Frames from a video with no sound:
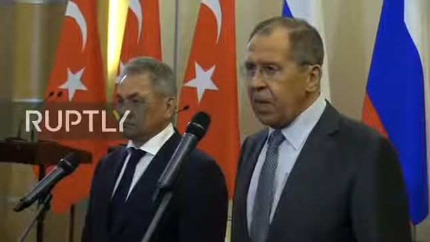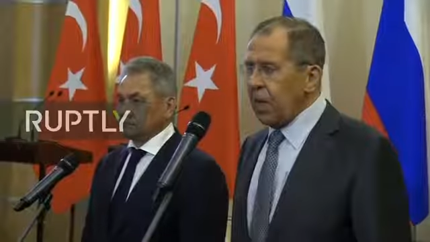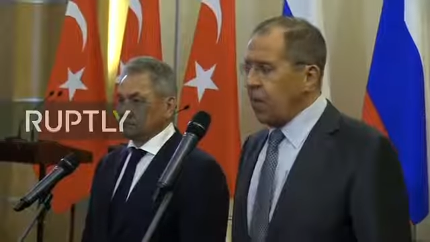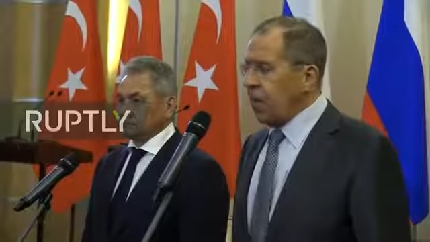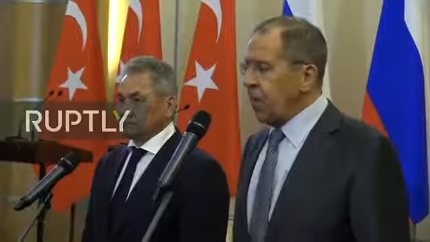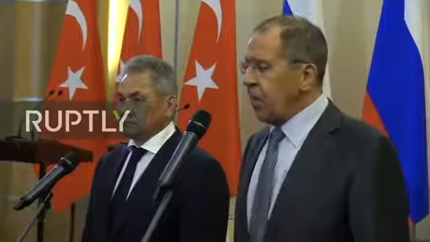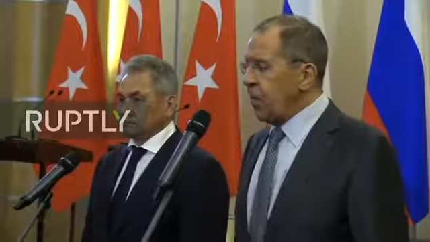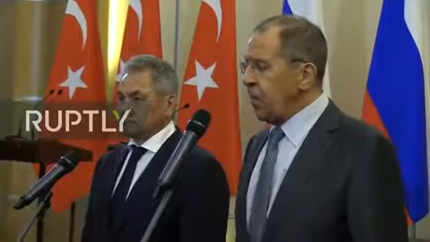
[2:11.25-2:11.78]

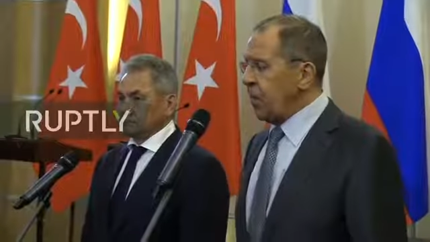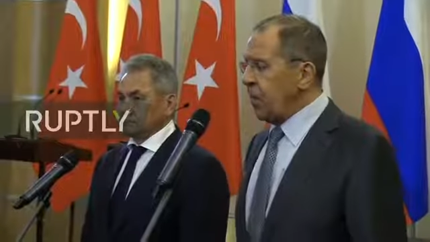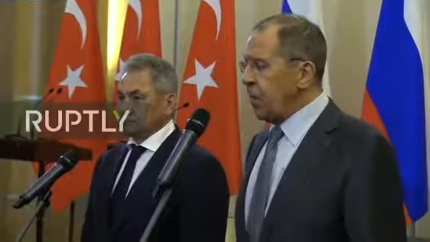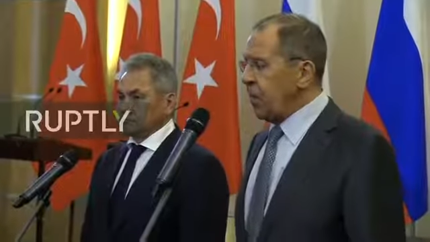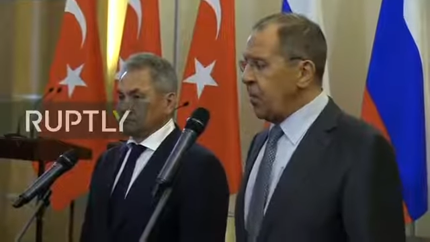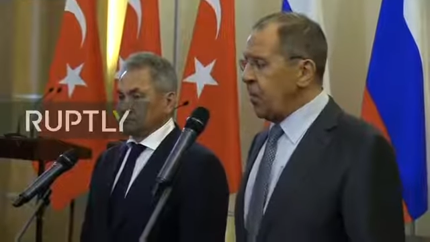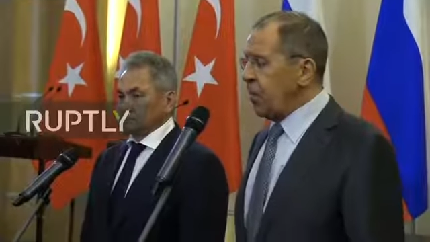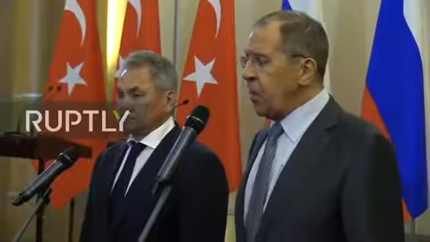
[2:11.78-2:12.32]
Speaker 1: important
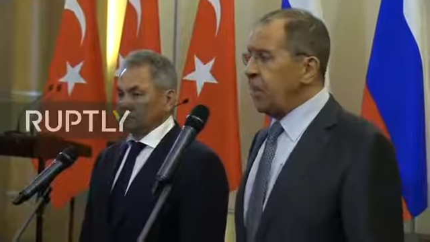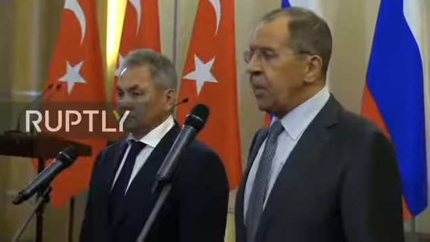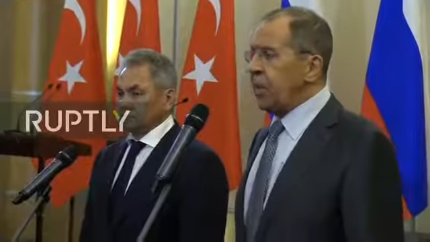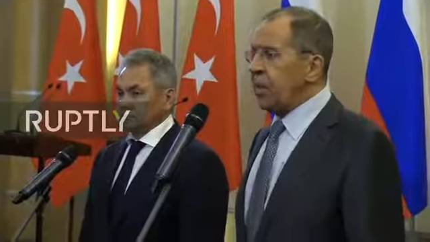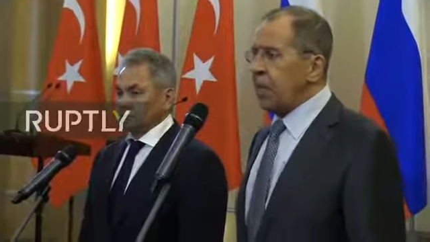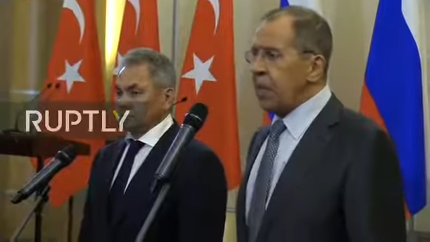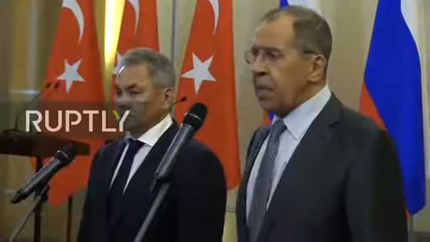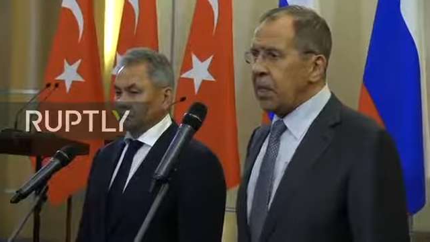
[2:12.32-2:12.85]
to
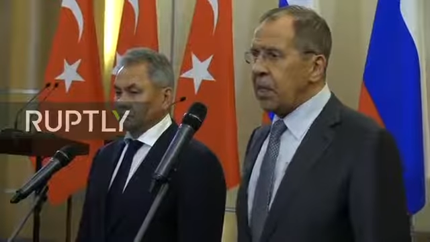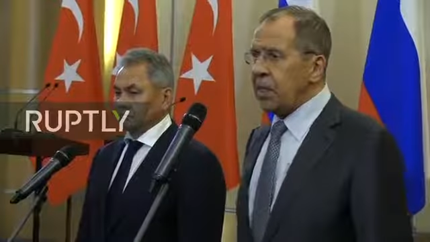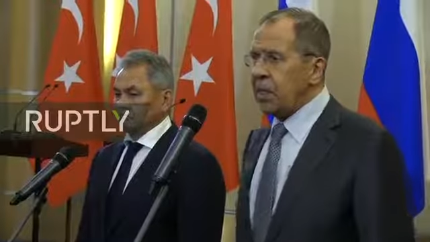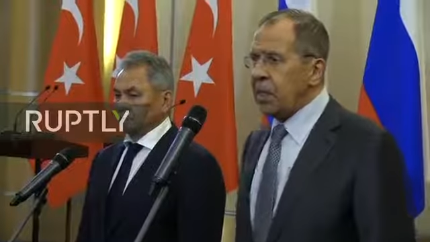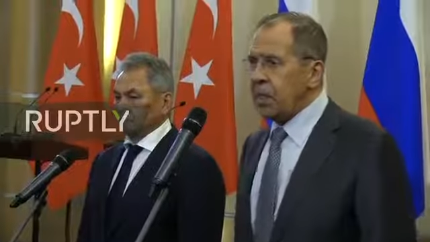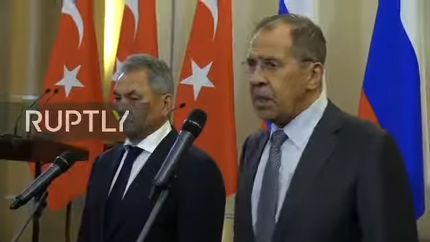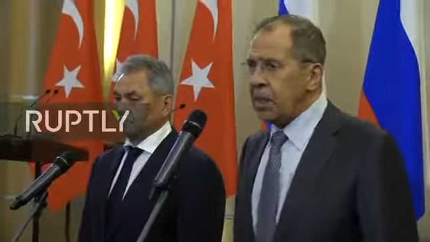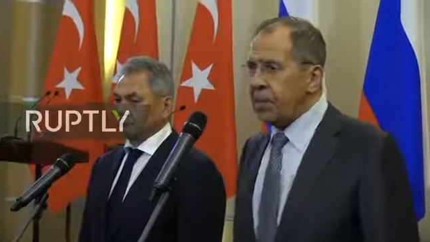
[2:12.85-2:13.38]
resolve the
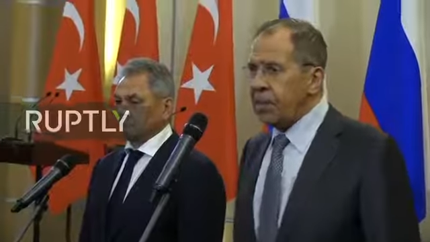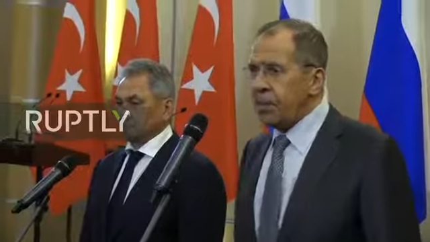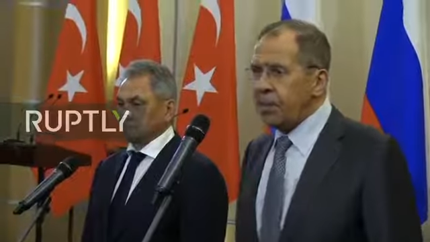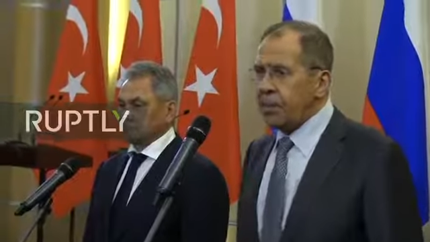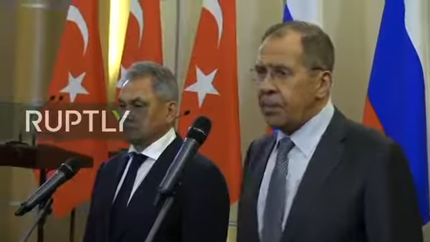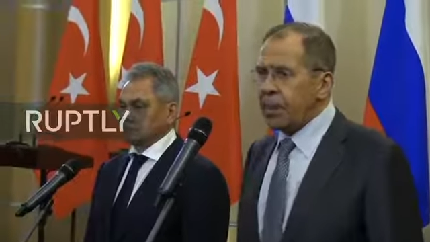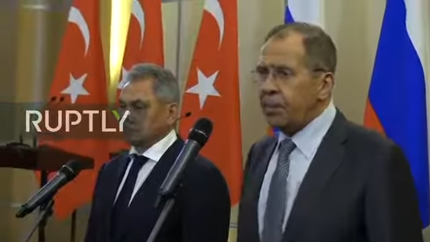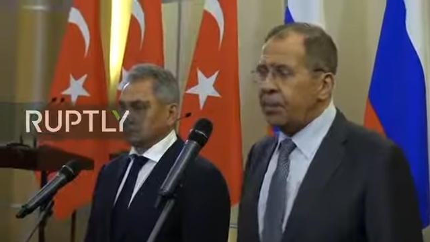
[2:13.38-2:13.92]
issue of
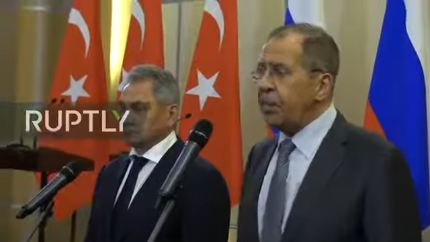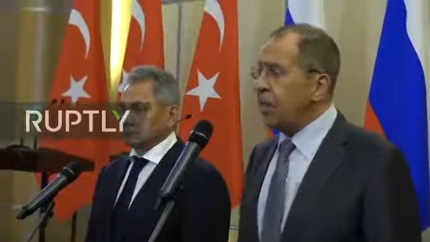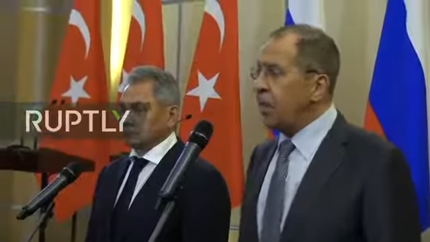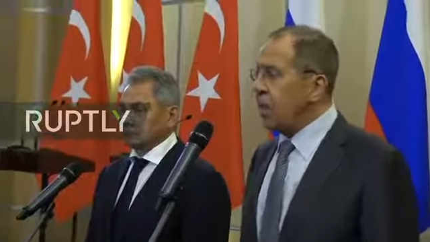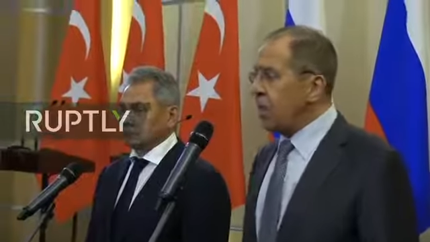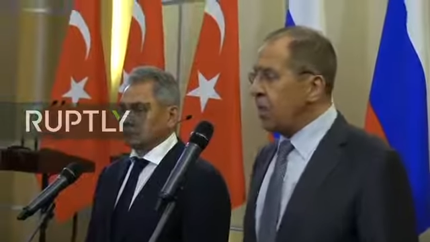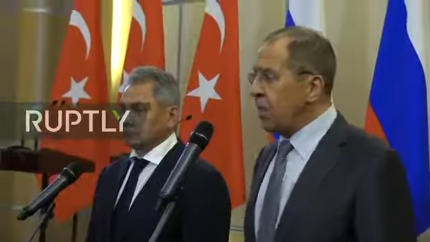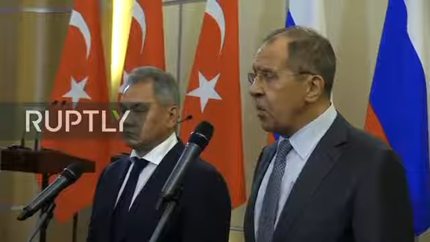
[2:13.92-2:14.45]
refugees.